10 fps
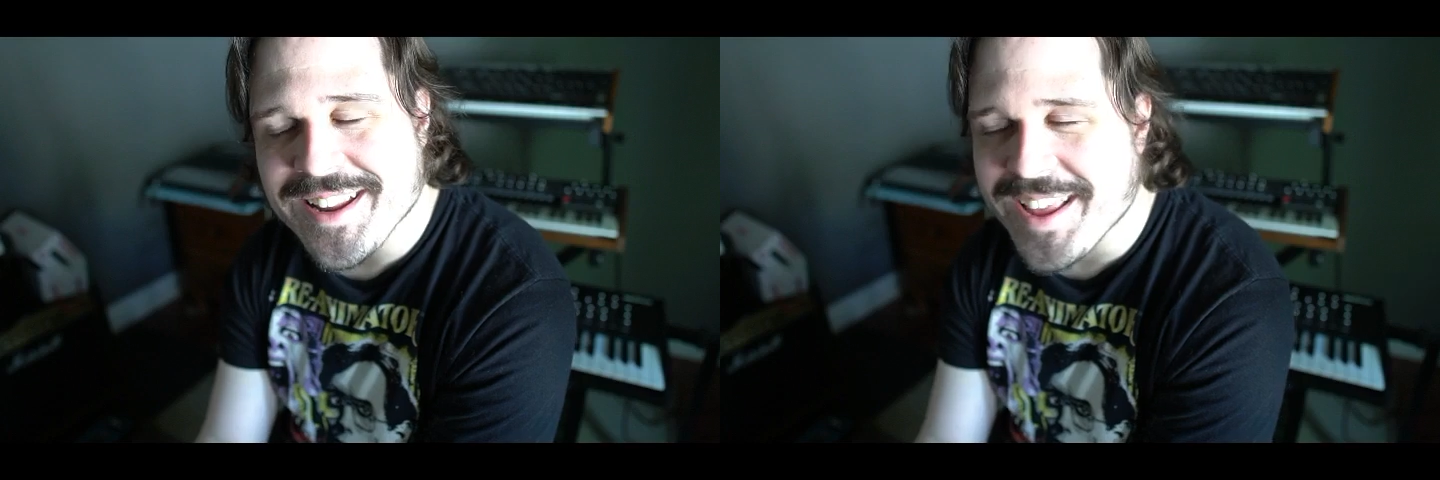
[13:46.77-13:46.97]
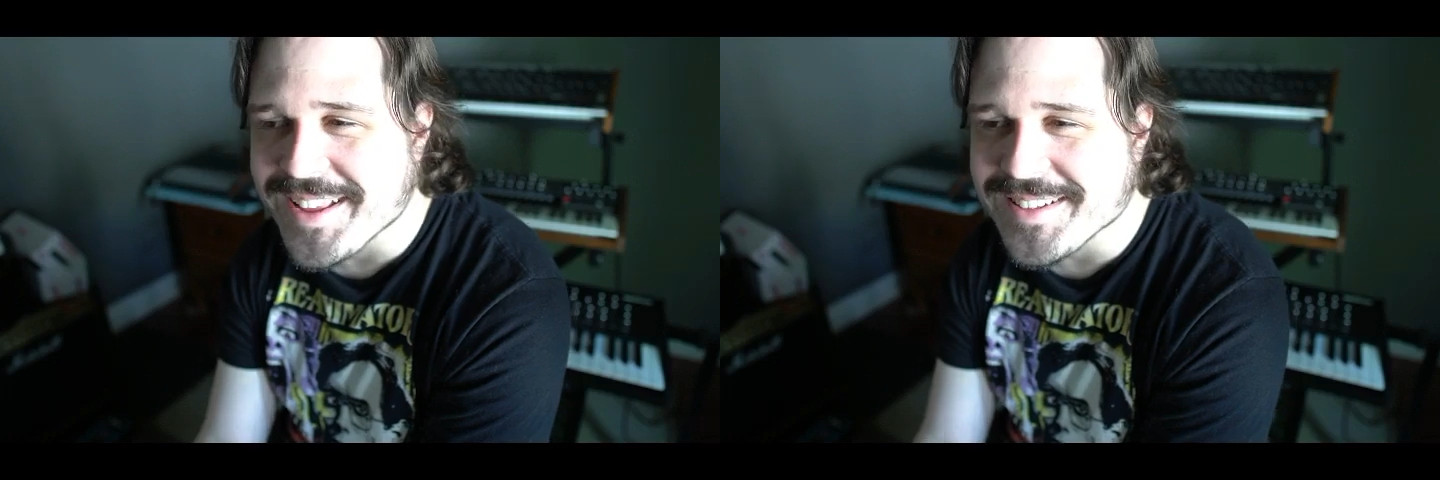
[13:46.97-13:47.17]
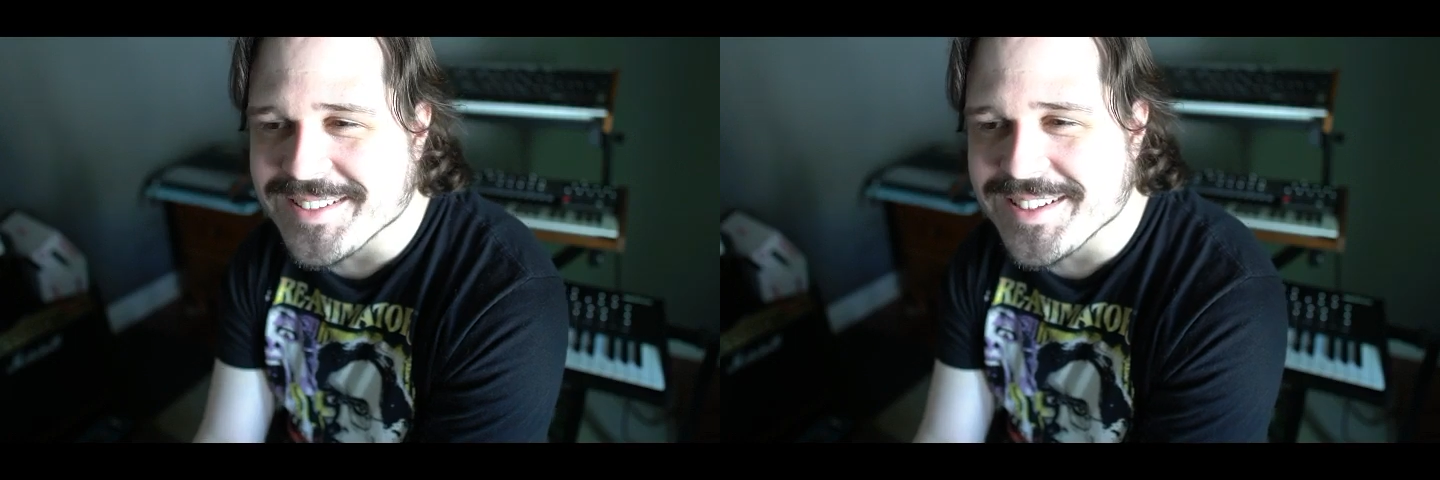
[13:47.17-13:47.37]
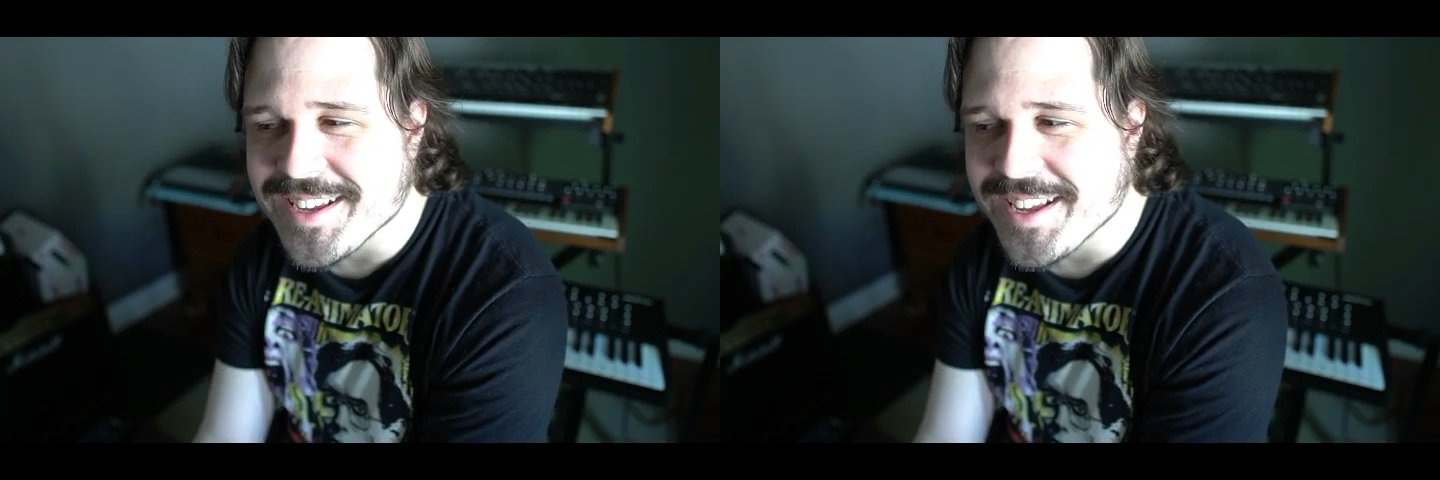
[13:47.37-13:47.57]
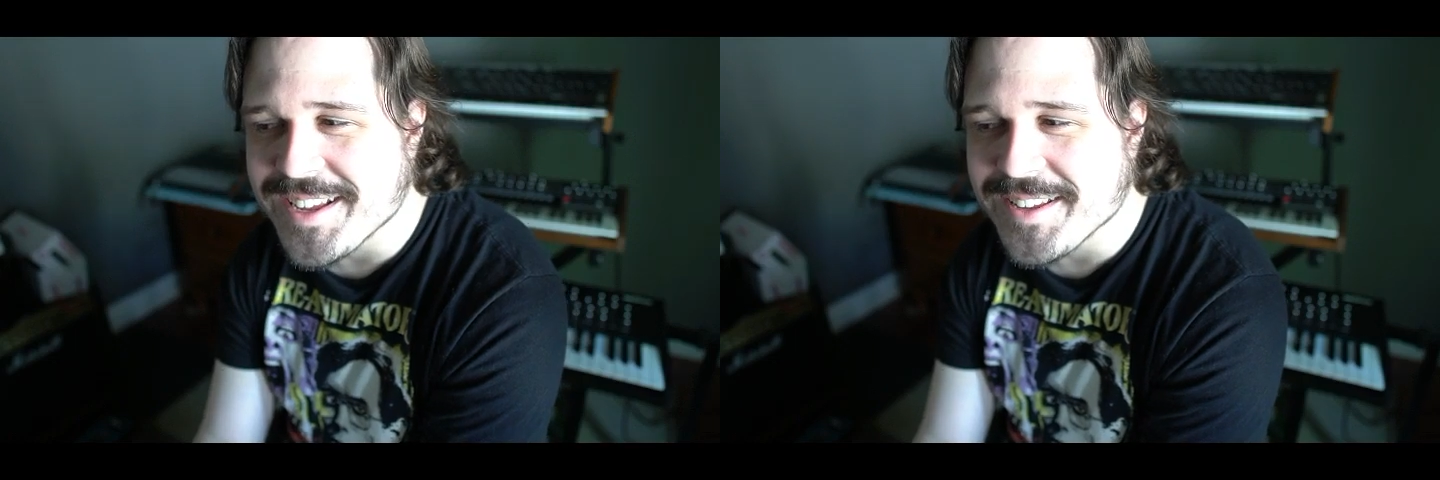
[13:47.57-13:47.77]
And
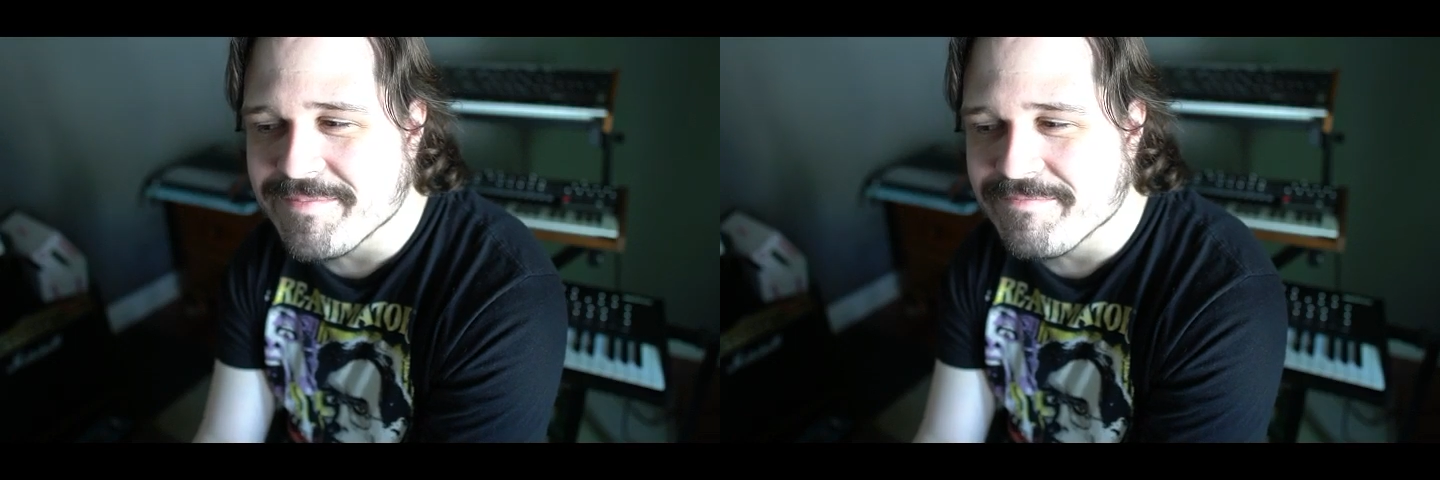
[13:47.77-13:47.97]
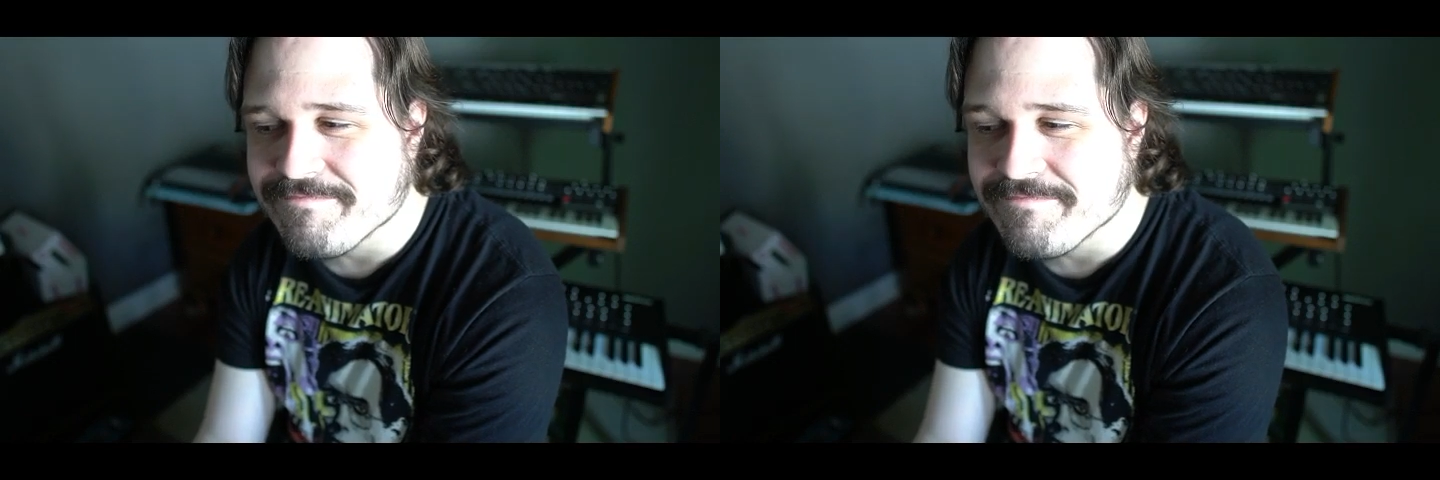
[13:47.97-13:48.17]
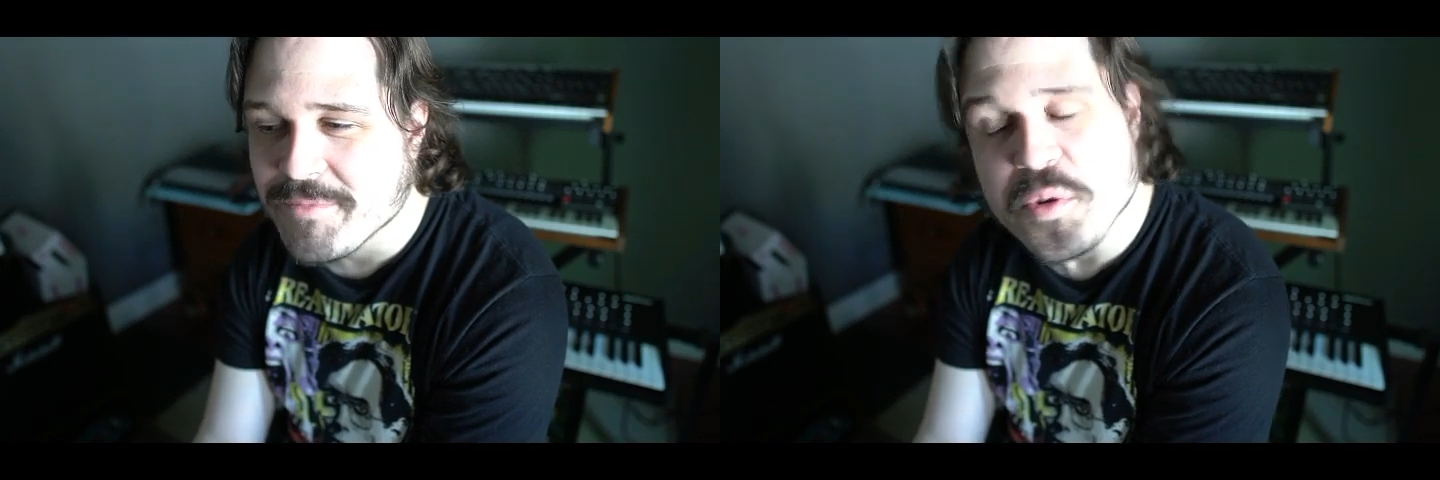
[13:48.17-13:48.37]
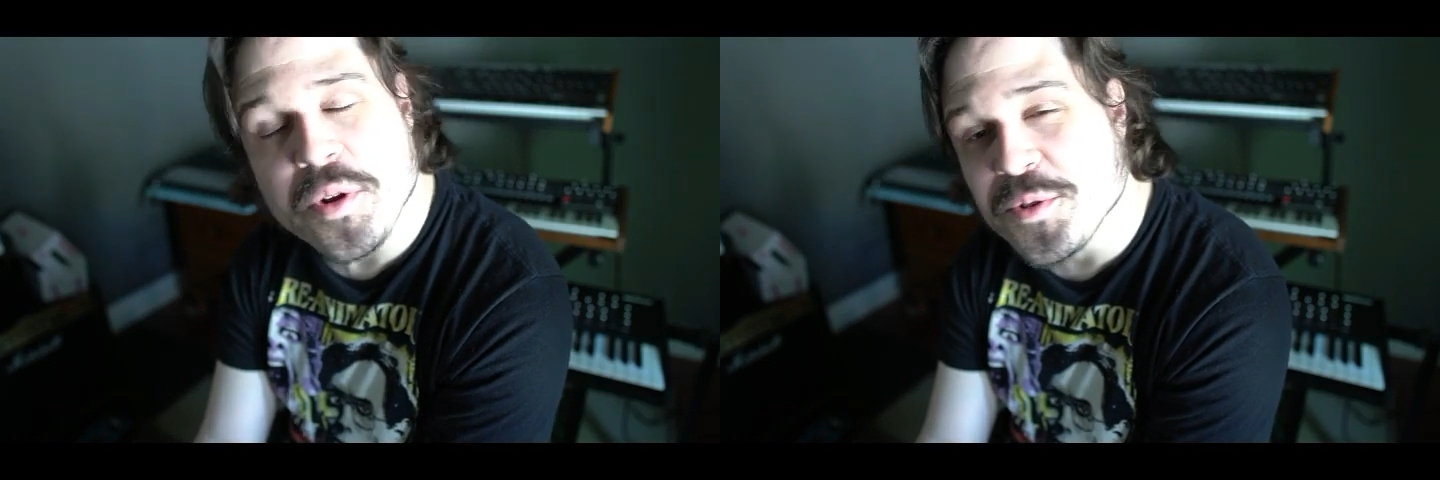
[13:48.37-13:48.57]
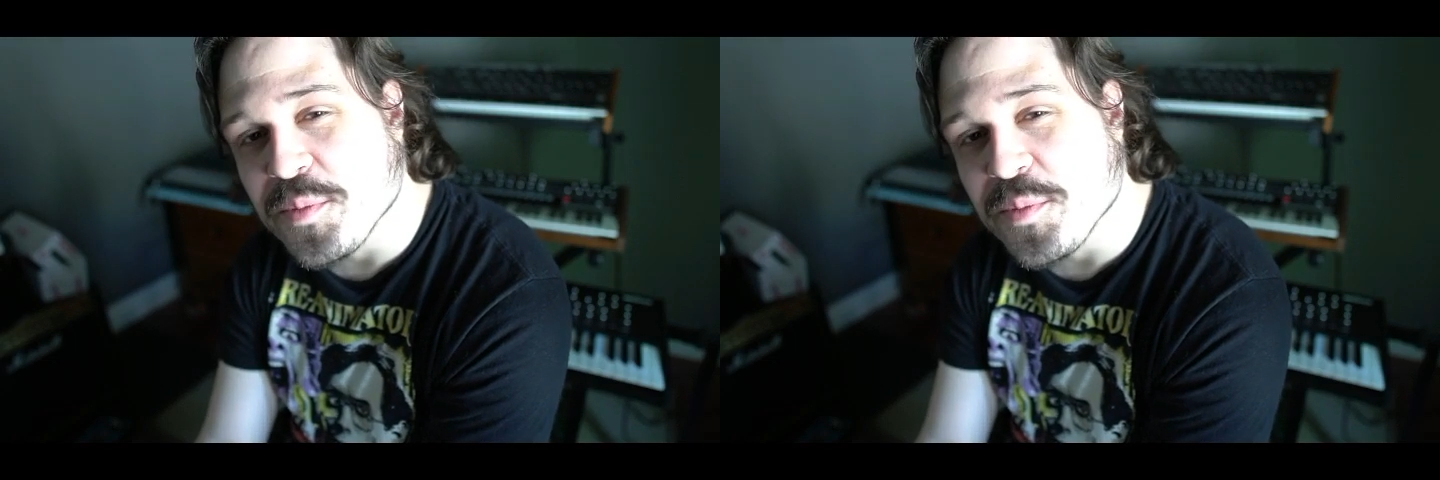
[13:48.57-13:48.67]
who knows,